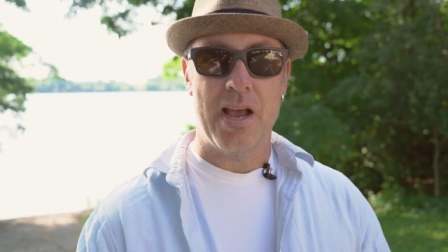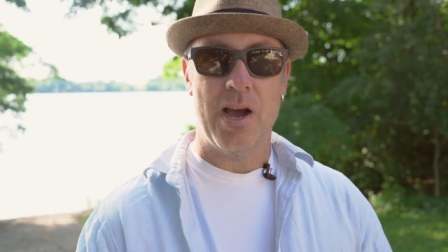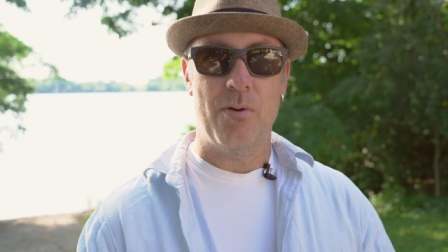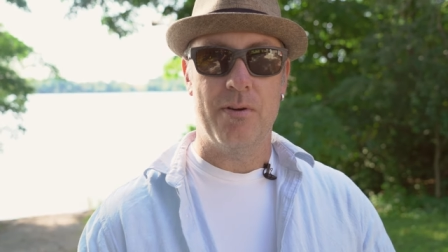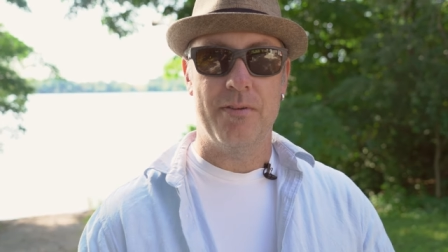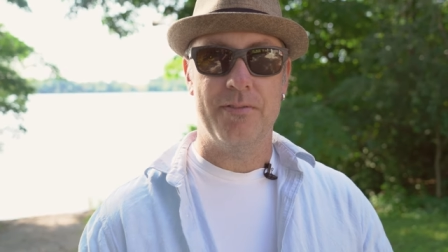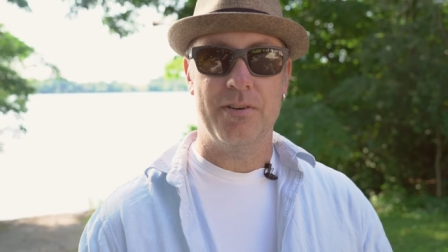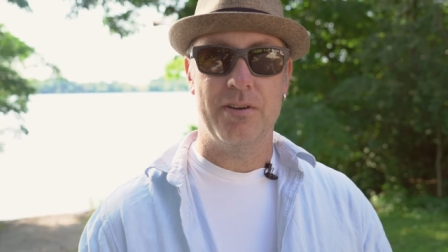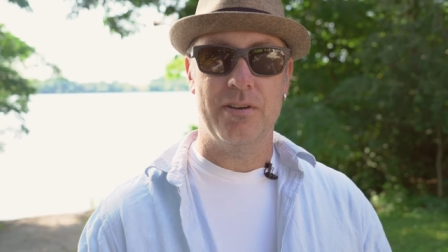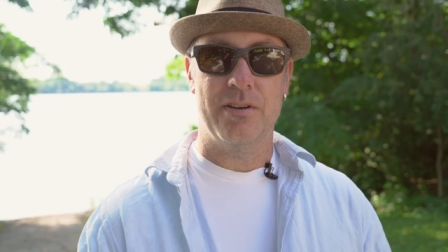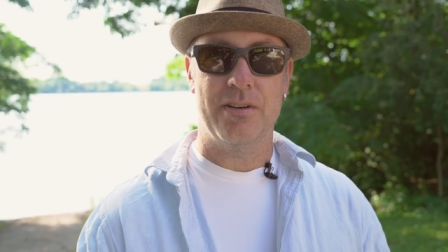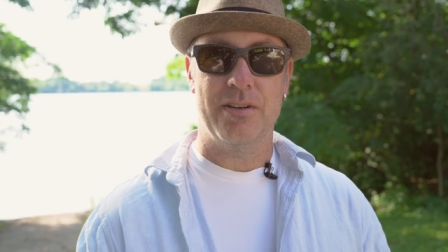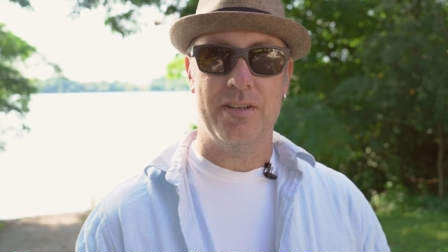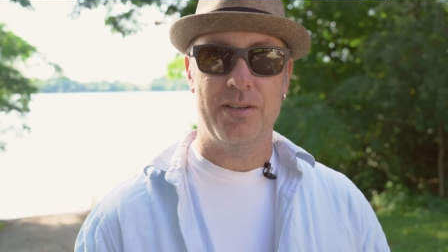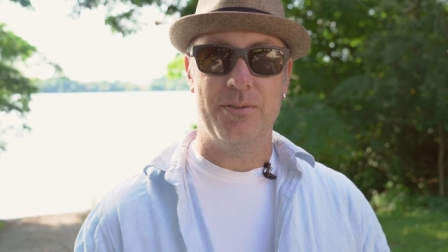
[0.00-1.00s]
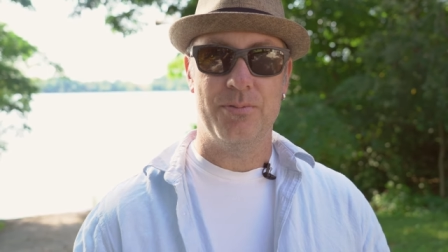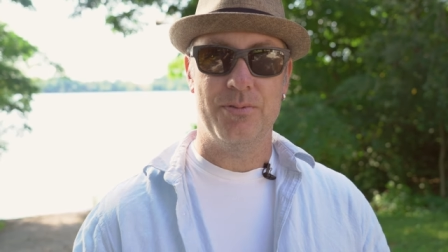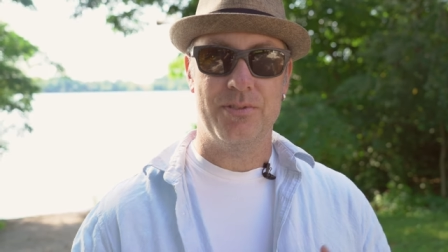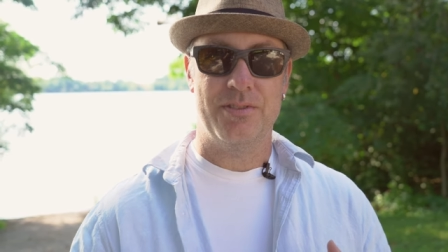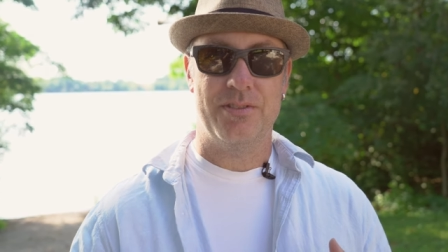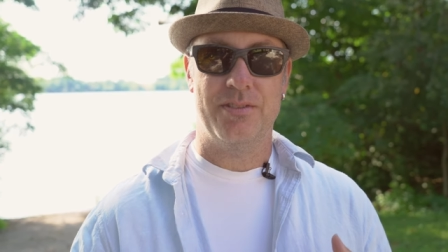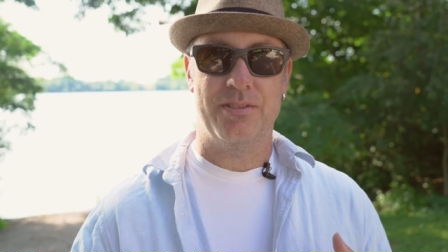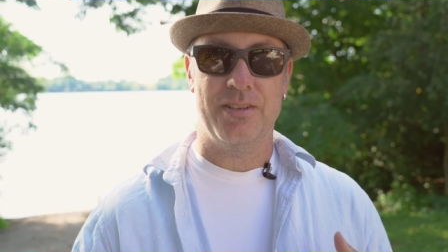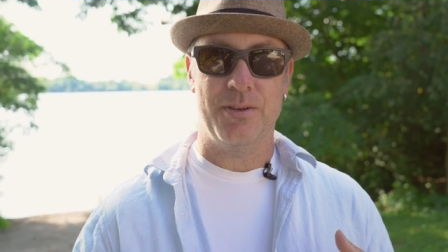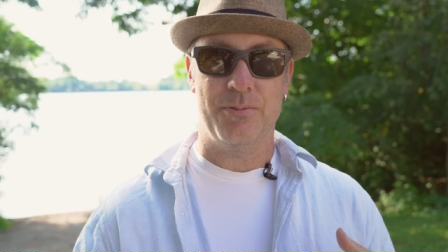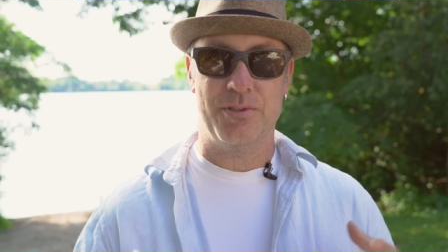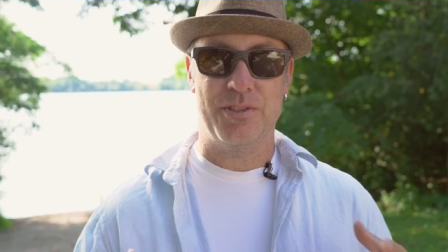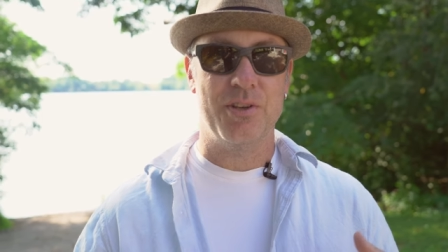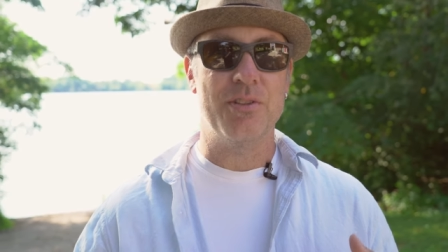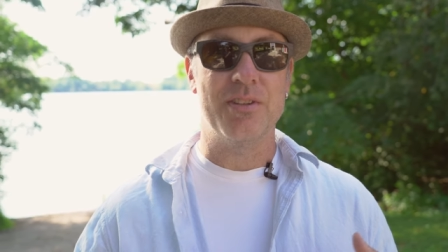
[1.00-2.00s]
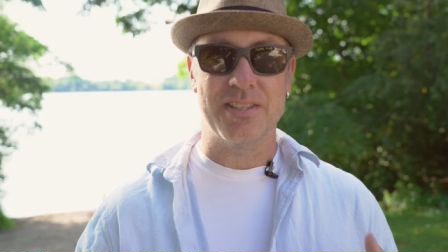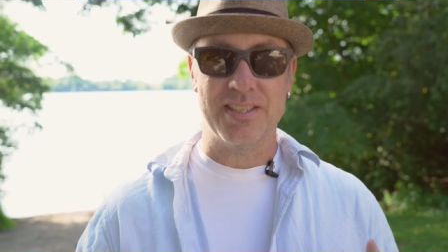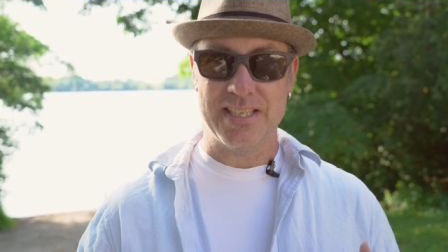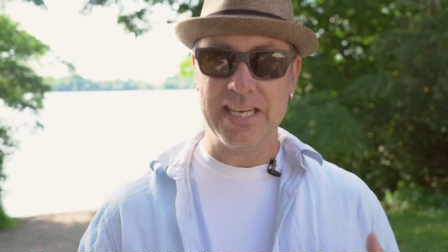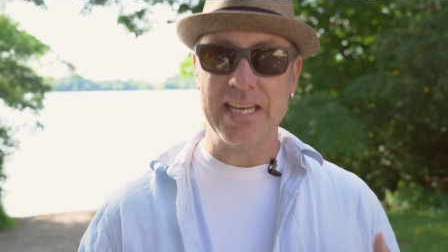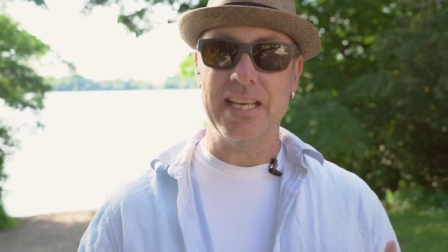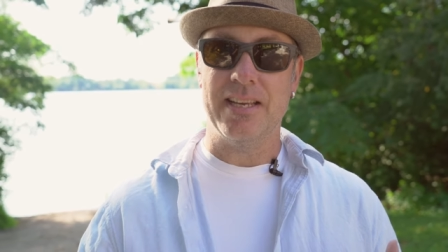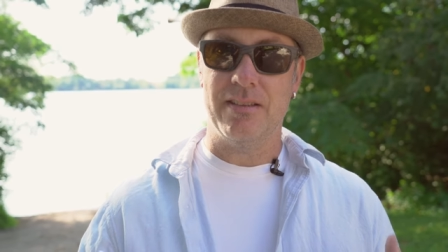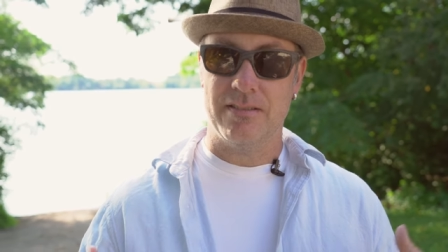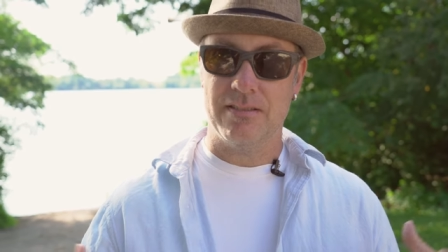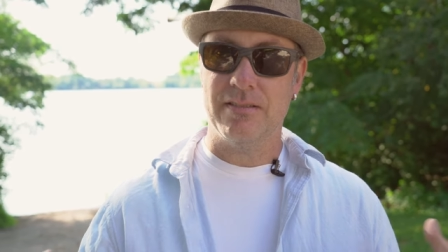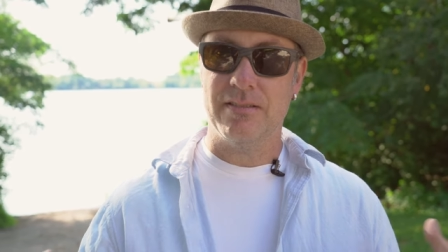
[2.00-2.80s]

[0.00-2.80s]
However, it was it was still the city